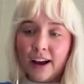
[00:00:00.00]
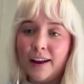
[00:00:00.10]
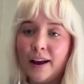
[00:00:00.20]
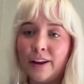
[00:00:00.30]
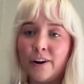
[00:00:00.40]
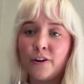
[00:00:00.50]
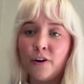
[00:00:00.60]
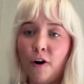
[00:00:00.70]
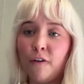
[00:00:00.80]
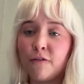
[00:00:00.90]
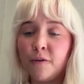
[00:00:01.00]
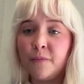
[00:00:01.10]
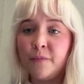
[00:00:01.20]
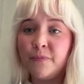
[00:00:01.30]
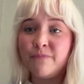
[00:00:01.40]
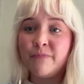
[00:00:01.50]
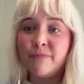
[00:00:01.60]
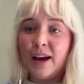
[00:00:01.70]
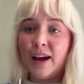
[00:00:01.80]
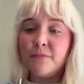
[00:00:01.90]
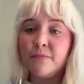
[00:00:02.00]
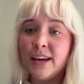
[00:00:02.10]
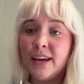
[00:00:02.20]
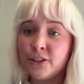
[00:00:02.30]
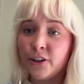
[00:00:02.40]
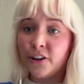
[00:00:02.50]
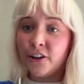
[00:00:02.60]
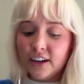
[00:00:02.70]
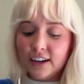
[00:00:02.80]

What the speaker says: But I got a call from my manager